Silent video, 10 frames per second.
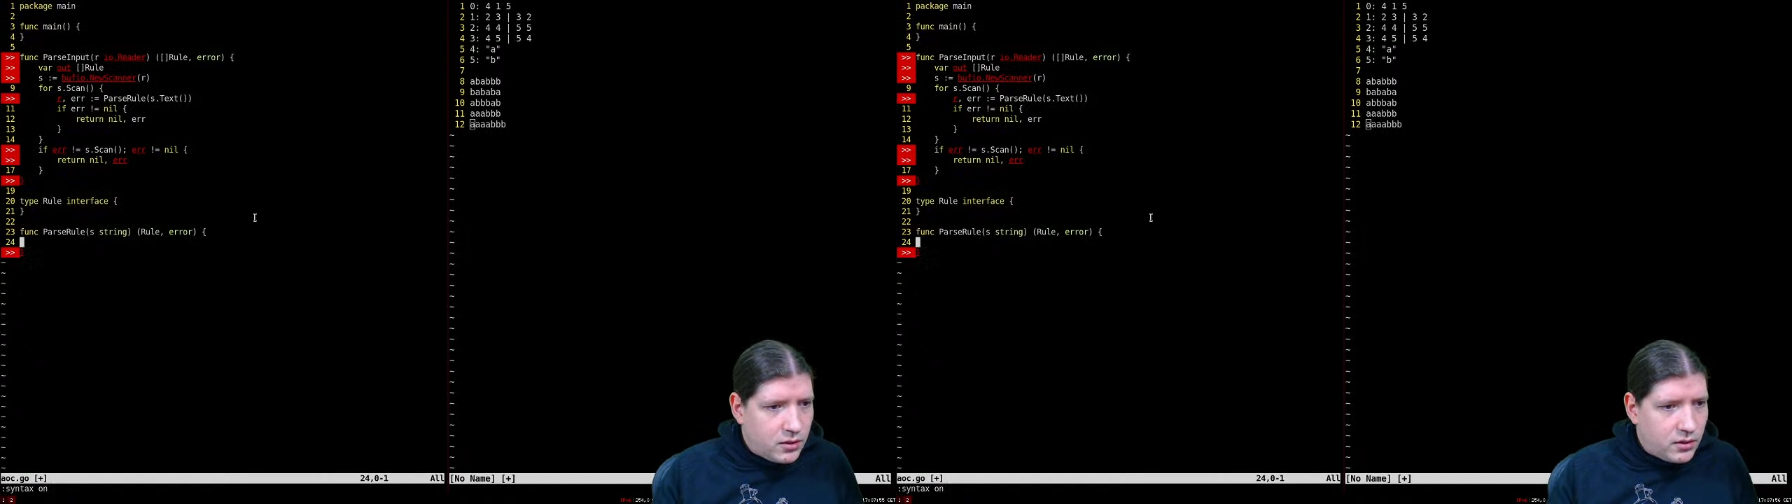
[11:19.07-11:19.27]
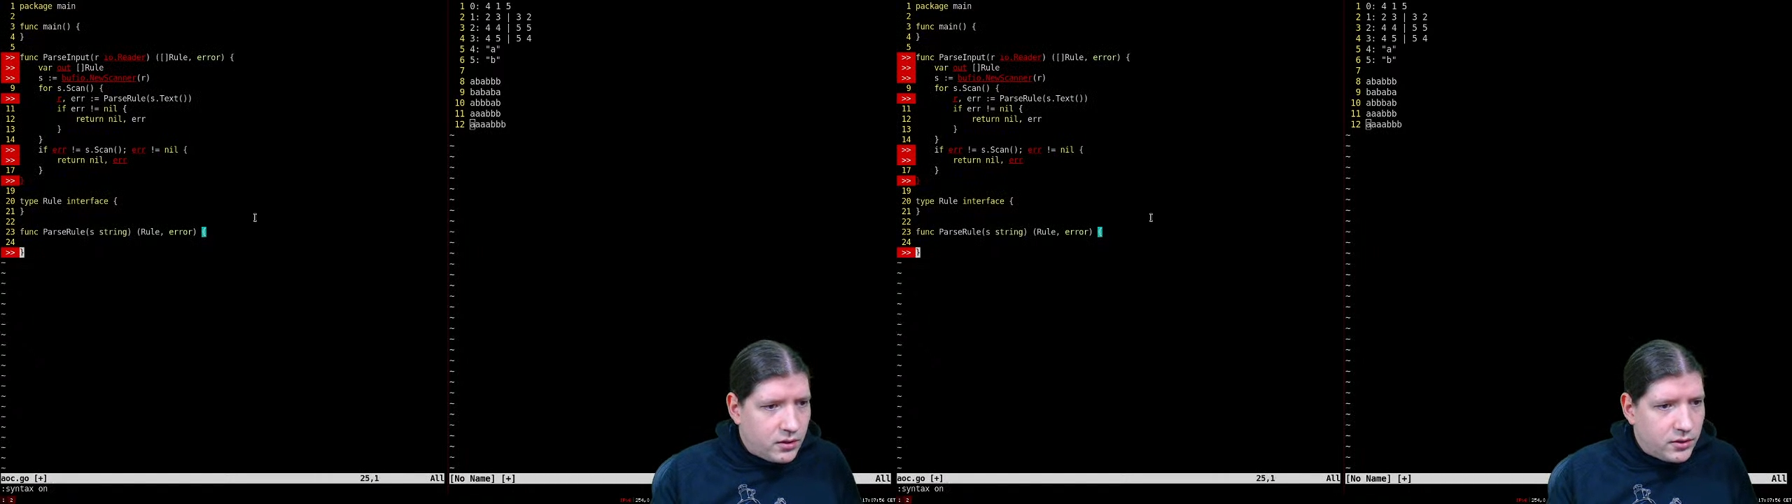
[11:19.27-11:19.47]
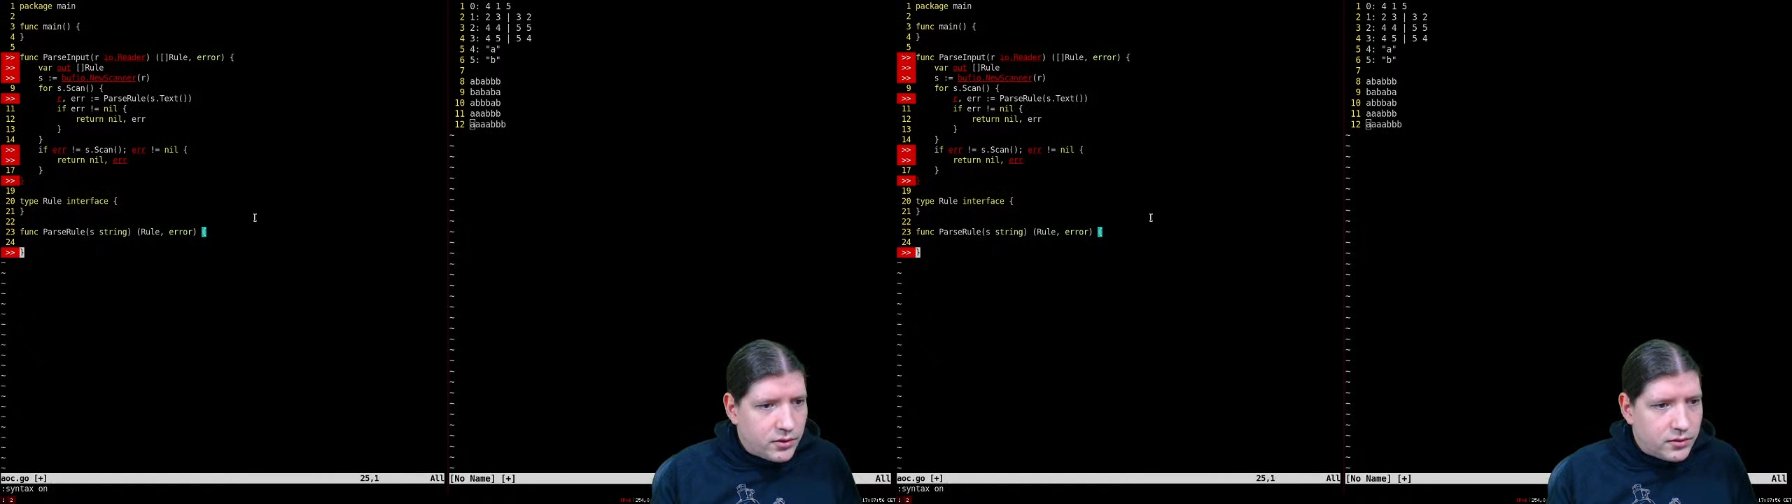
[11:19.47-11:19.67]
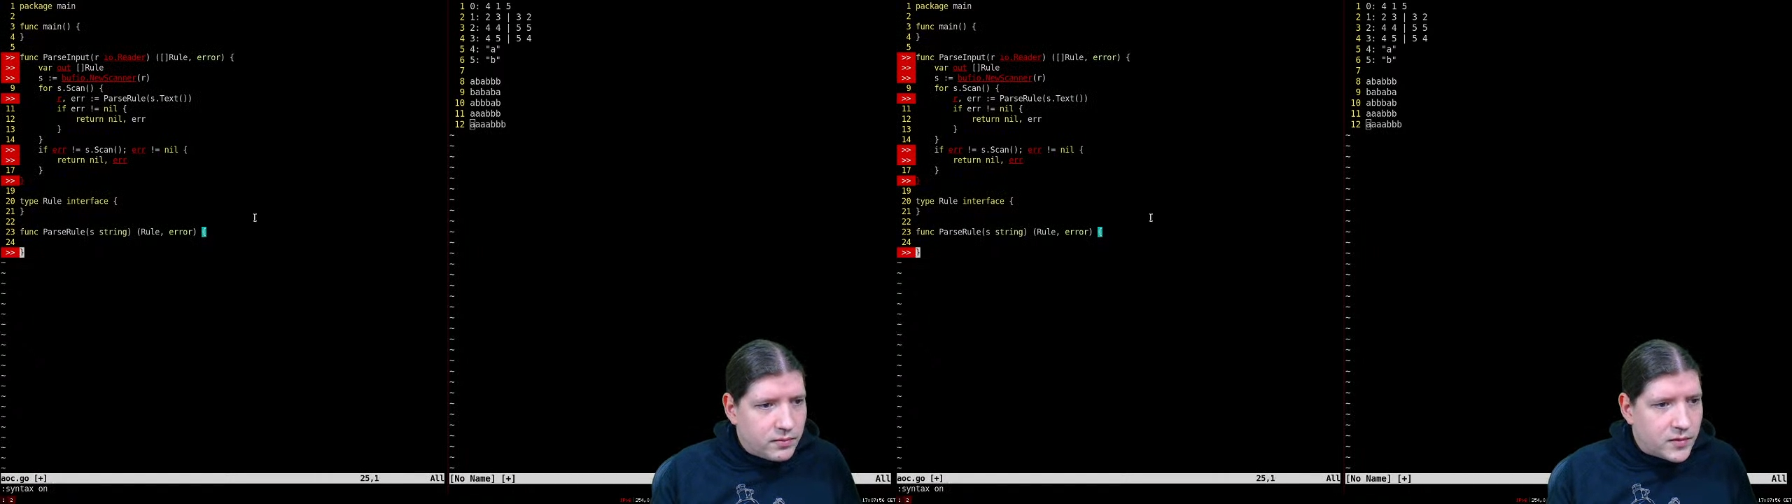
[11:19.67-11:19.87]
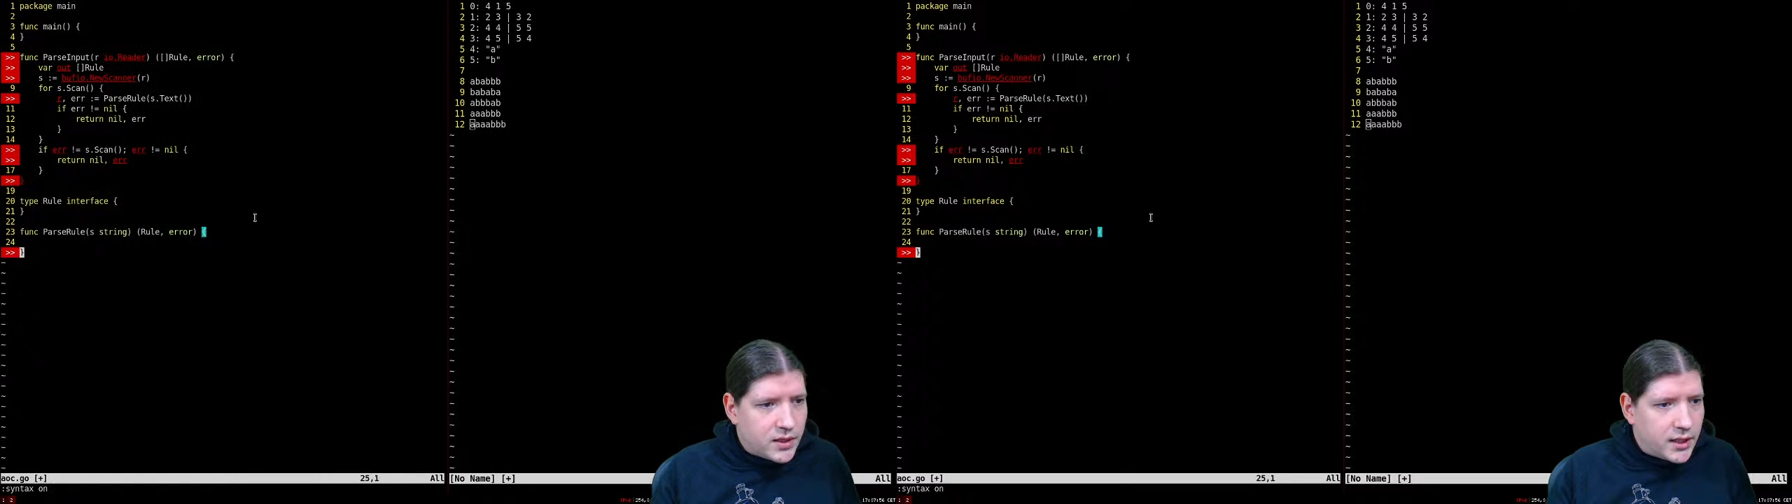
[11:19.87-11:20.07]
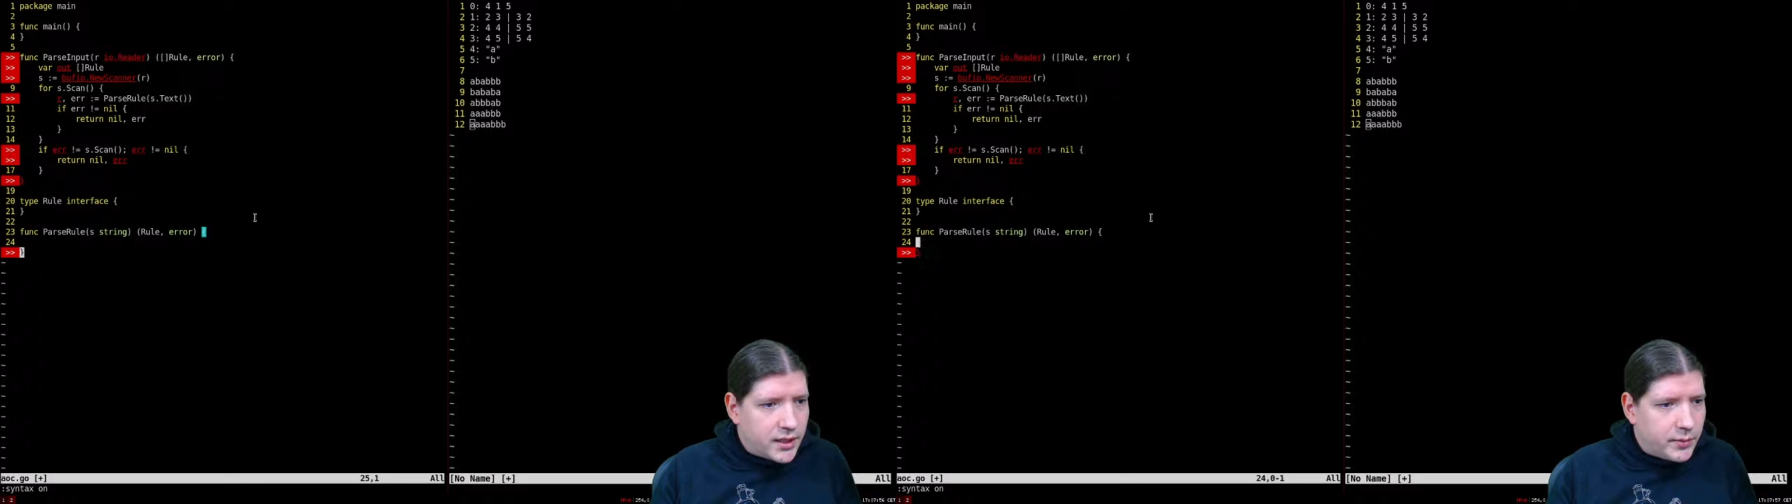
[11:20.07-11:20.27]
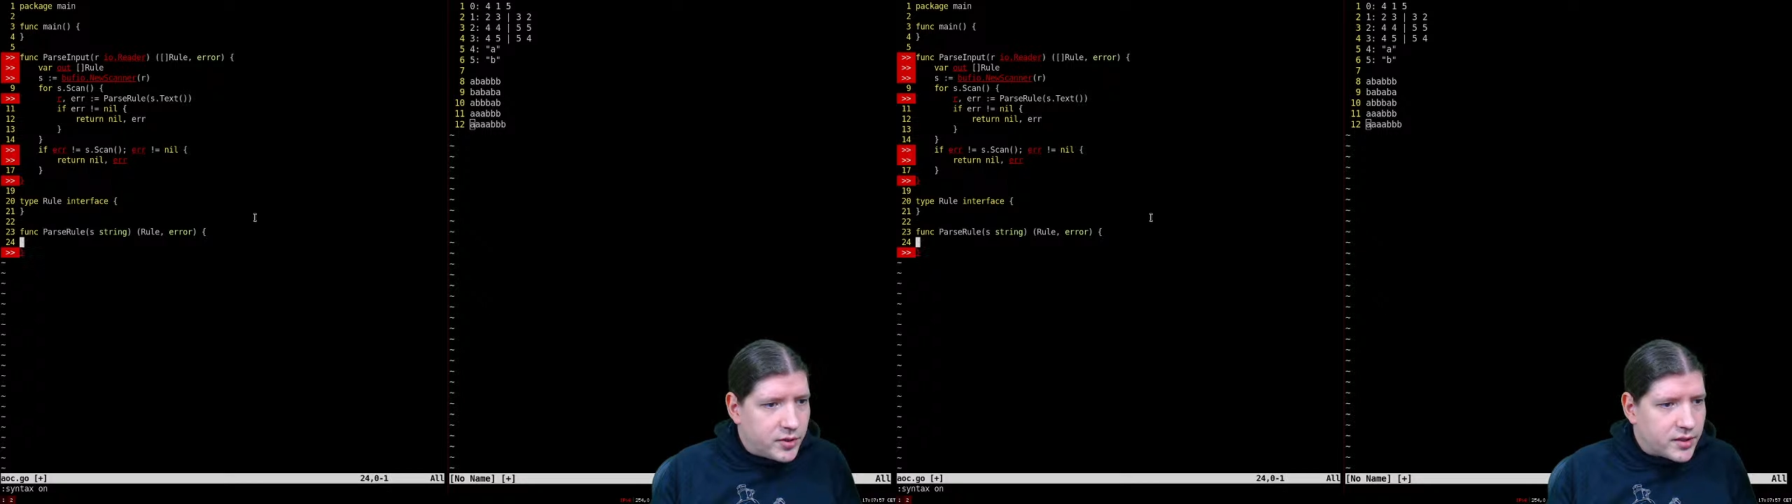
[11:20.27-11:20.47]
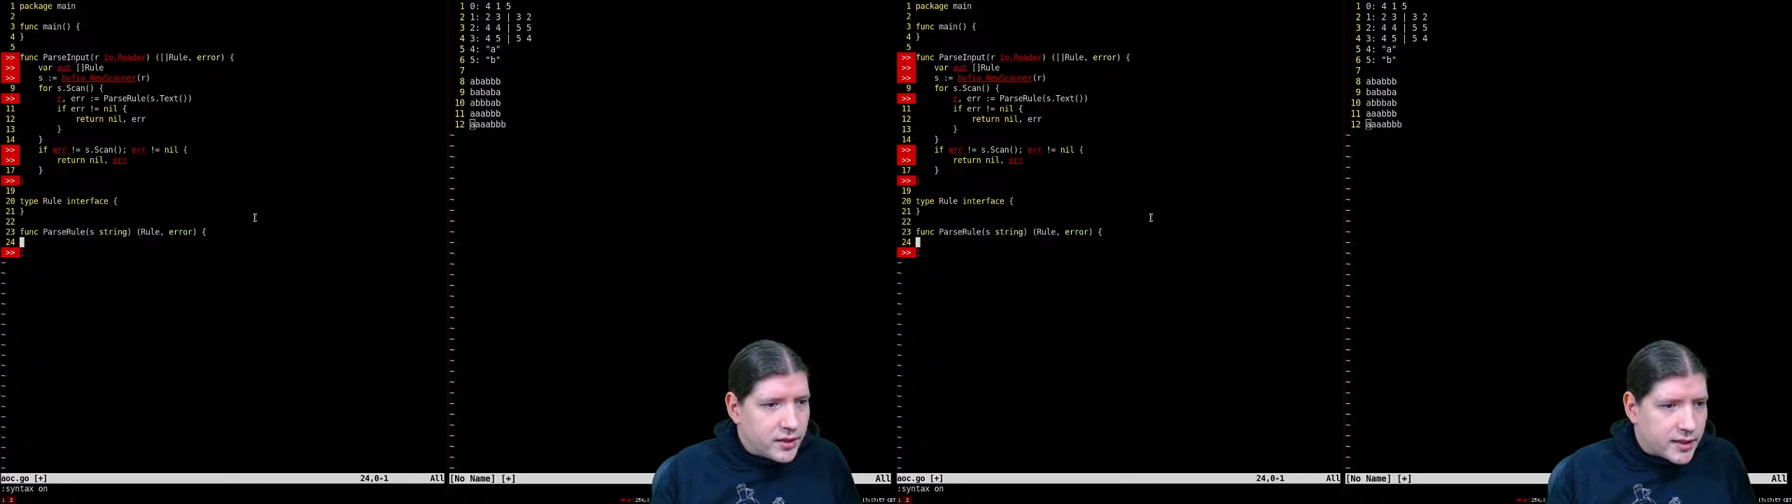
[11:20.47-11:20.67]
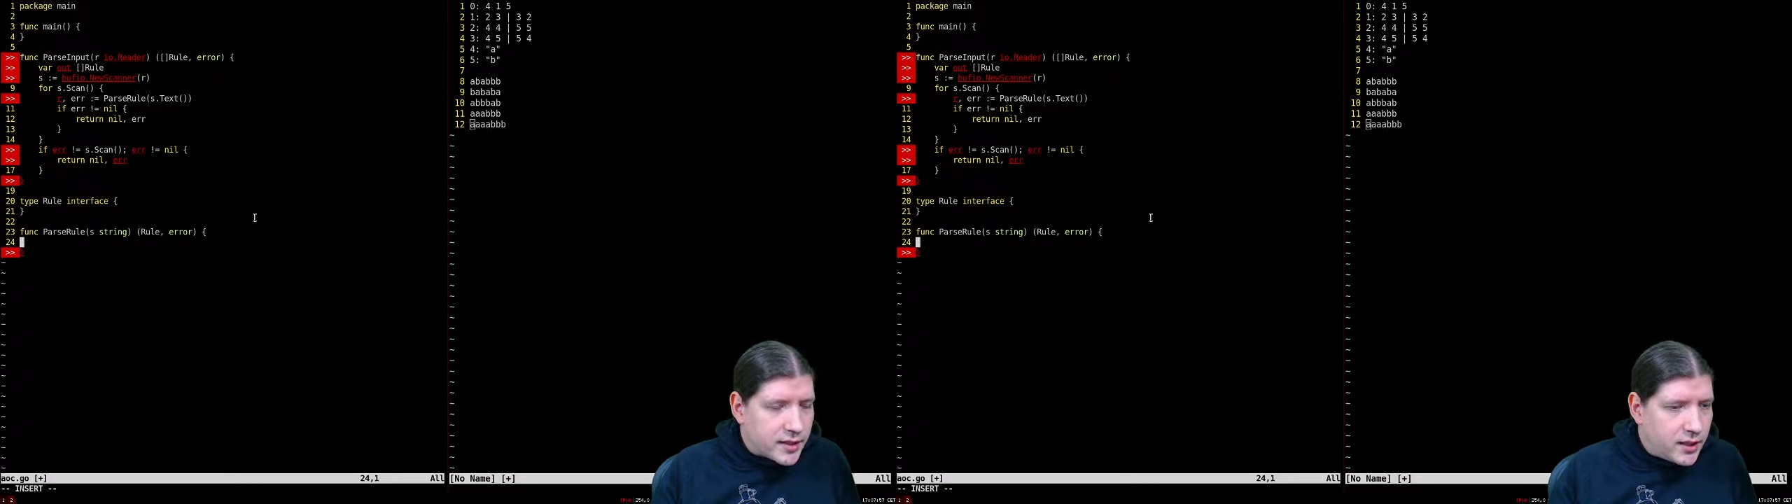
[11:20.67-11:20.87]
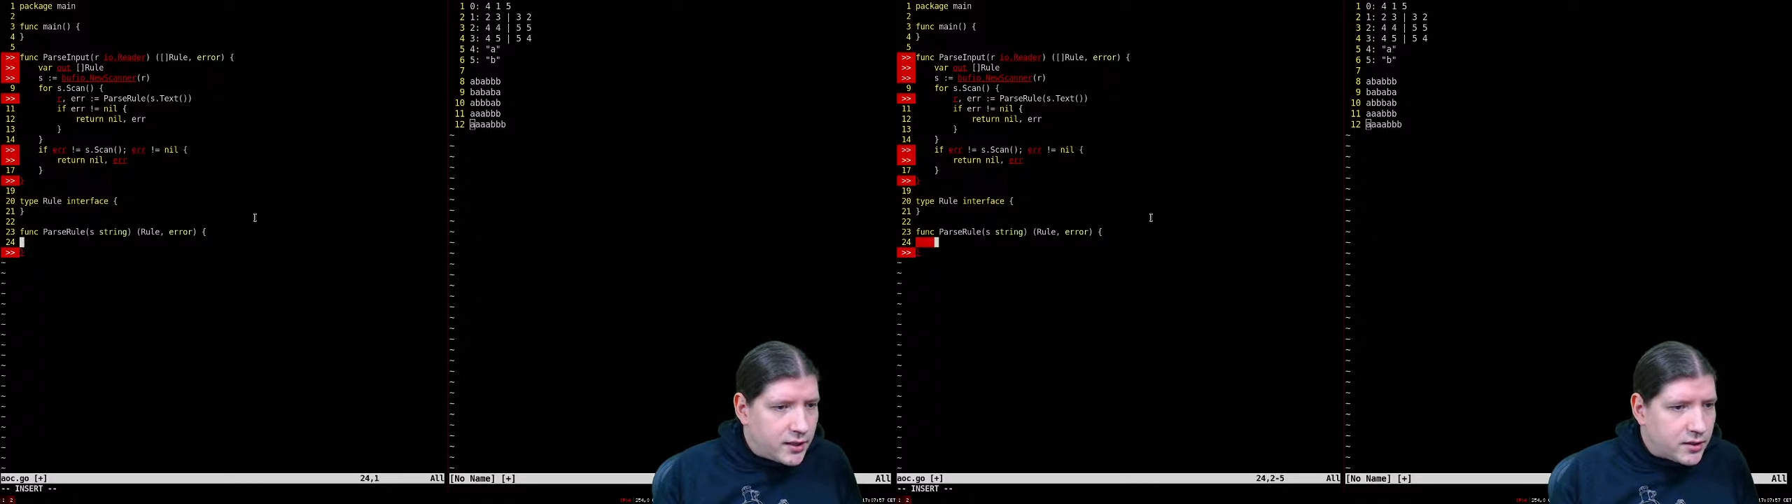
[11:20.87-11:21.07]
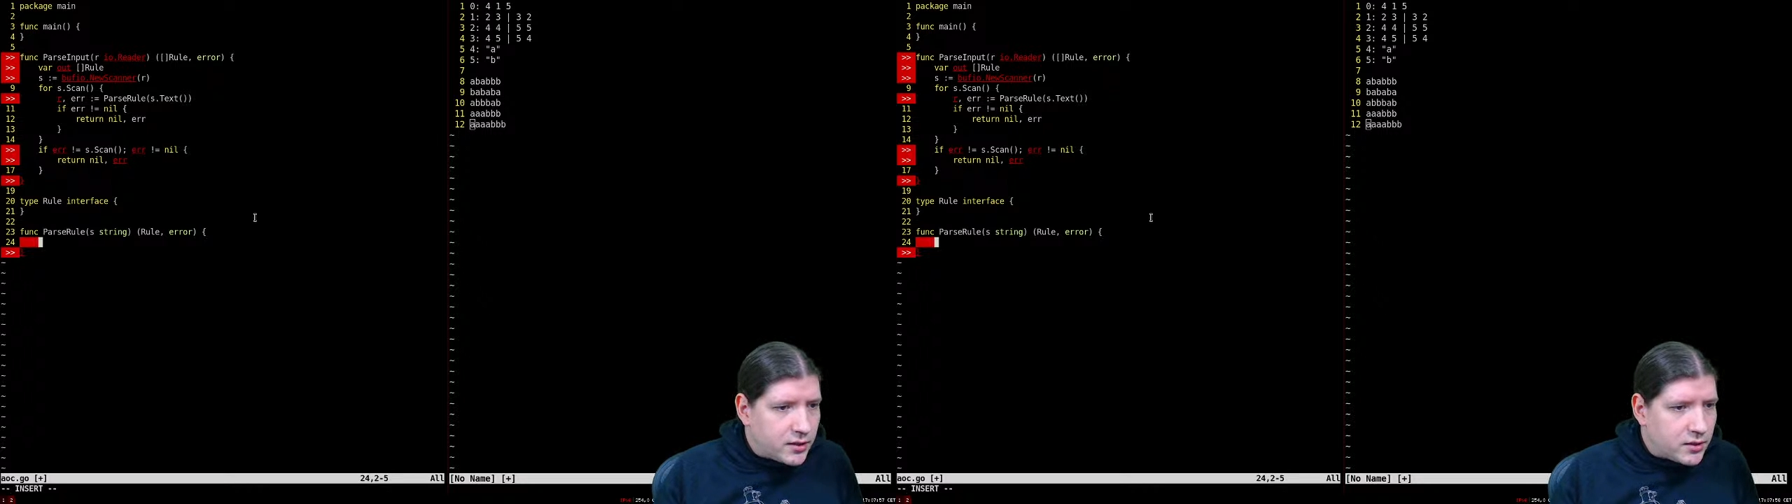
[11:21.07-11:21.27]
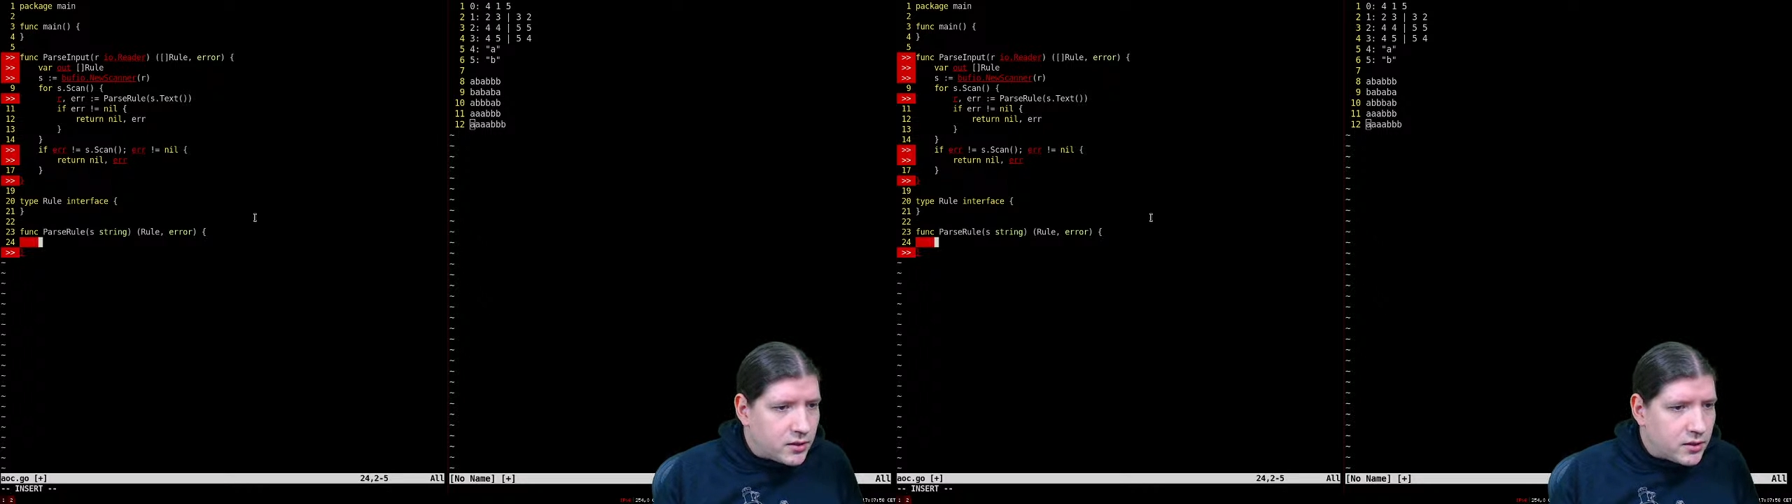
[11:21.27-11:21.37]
enable syntax highlighting.